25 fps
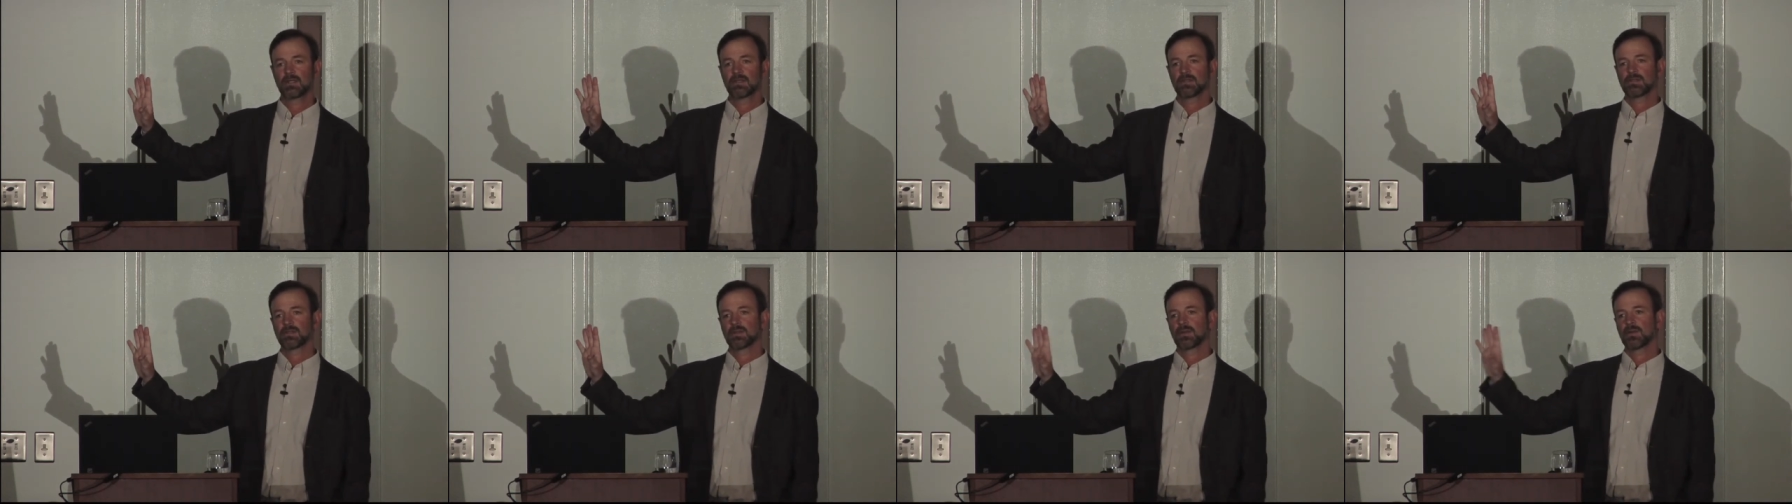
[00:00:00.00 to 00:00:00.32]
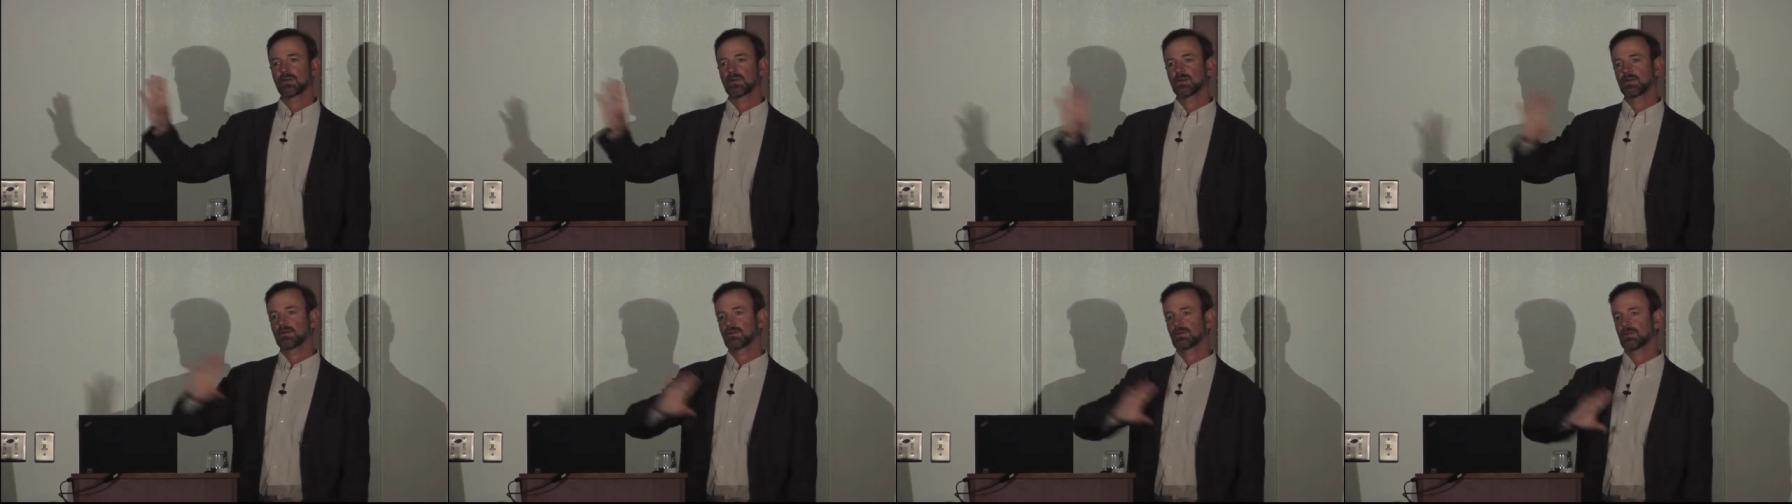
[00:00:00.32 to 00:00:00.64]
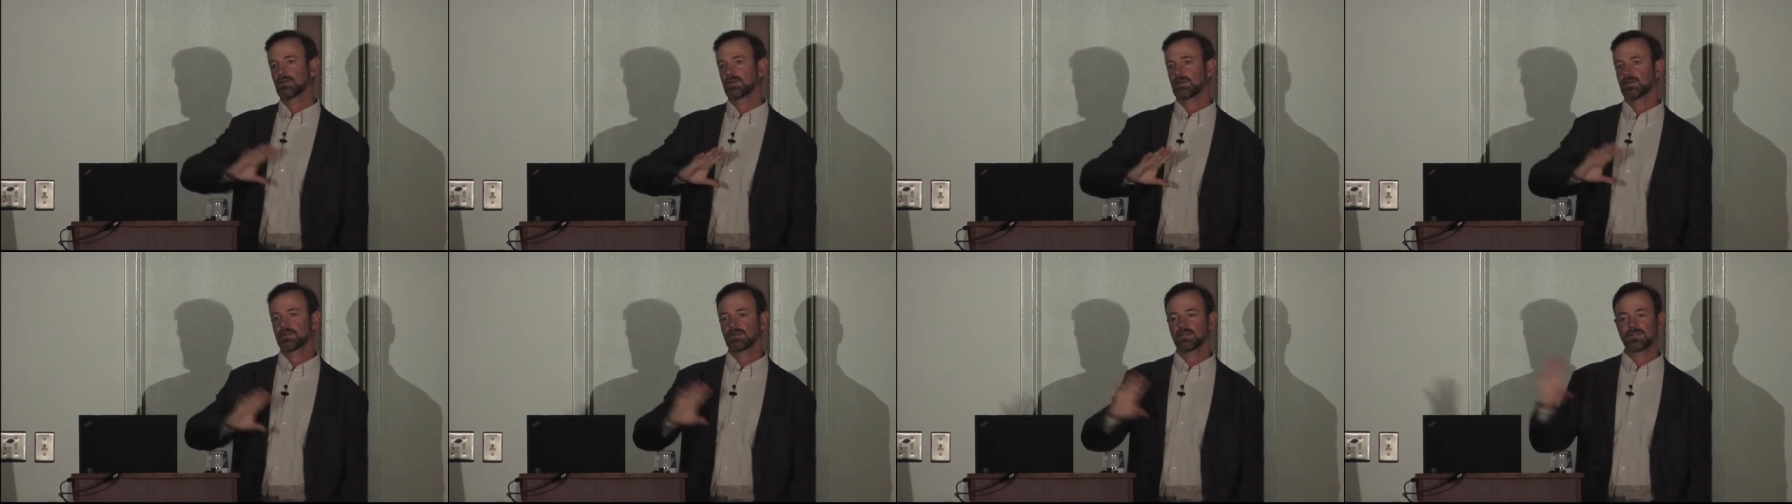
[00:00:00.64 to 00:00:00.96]
So
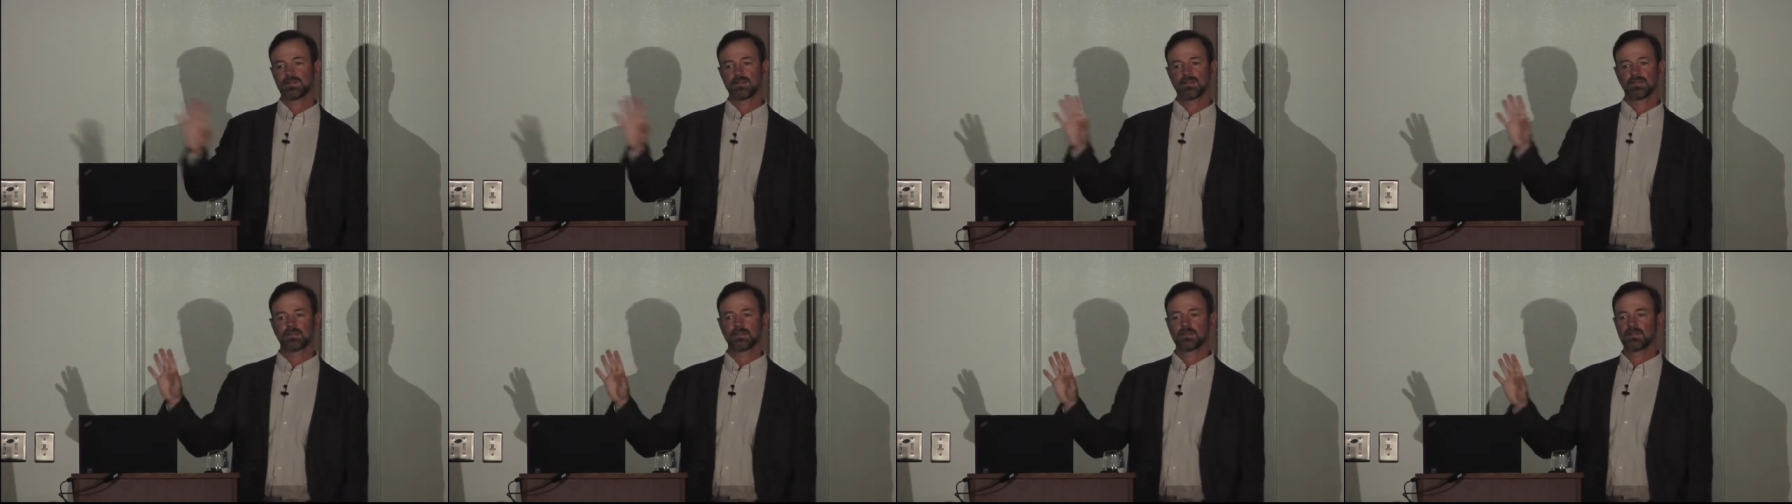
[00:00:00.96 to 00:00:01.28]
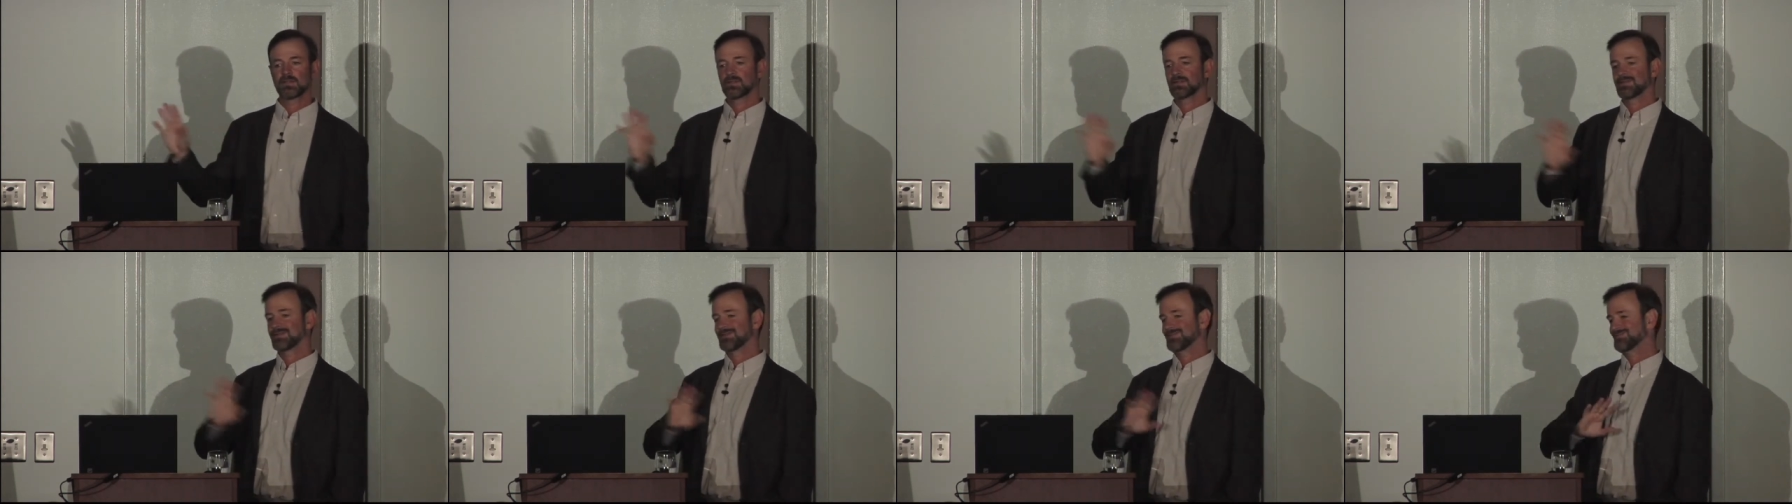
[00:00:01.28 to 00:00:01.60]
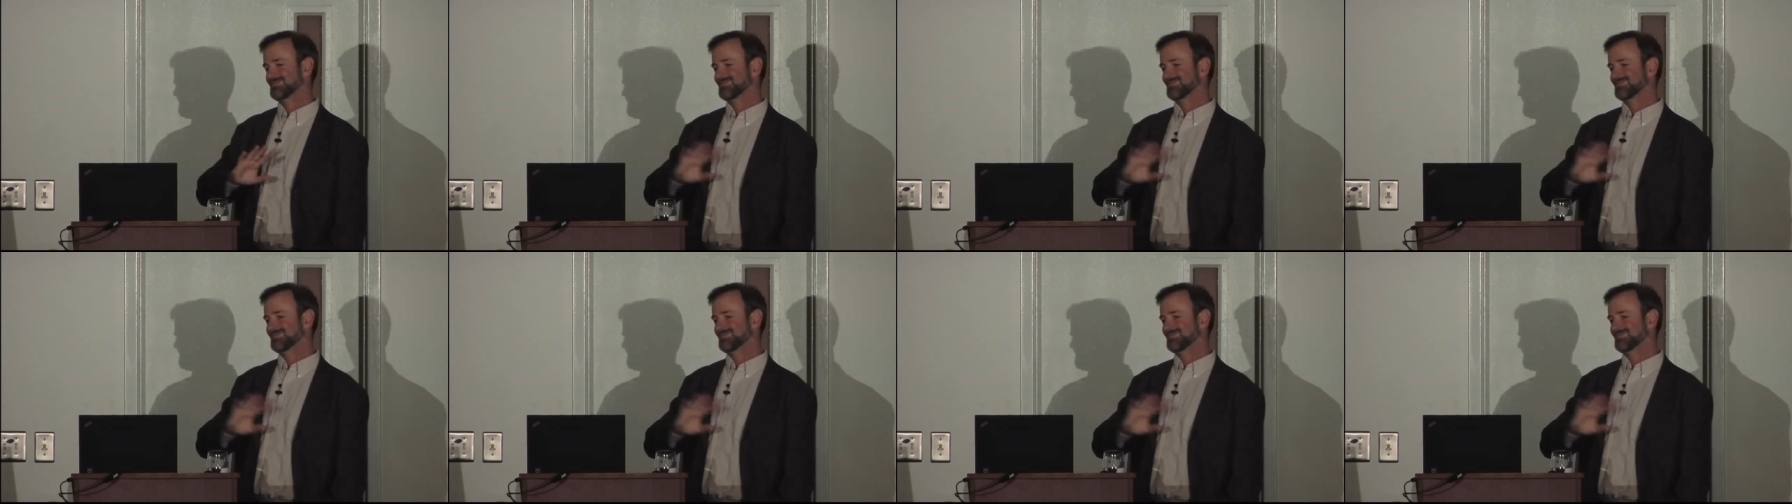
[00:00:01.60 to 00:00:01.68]
they're, they're